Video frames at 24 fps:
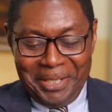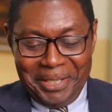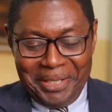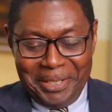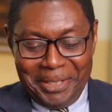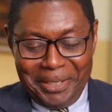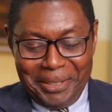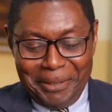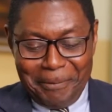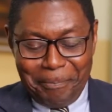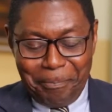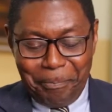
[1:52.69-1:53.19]

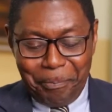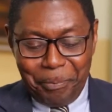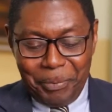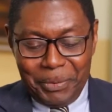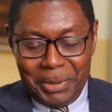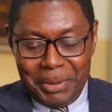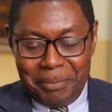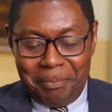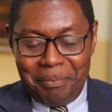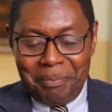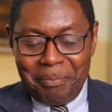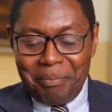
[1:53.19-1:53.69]

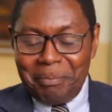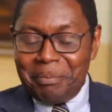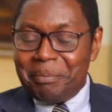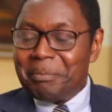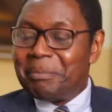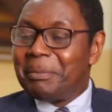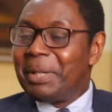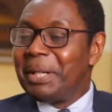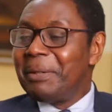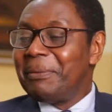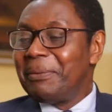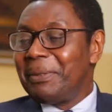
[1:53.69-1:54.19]

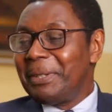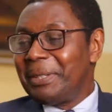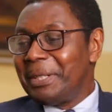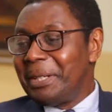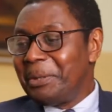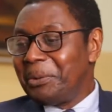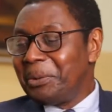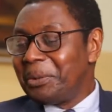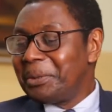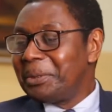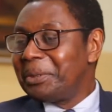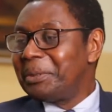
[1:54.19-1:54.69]
My
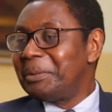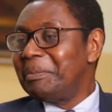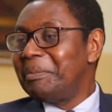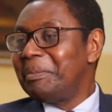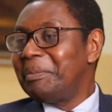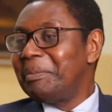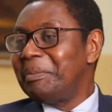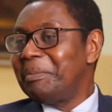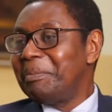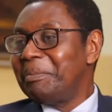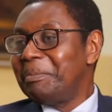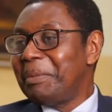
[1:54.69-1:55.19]
father was
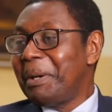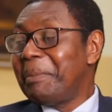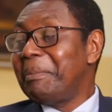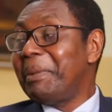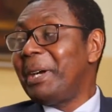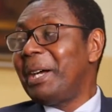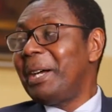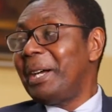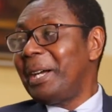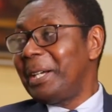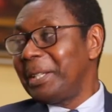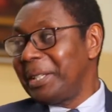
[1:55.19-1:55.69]

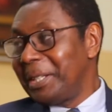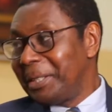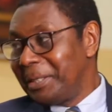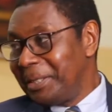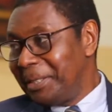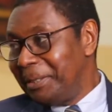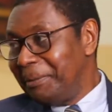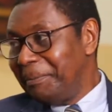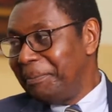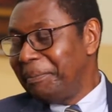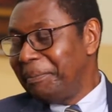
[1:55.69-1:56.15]
Papa Ayete,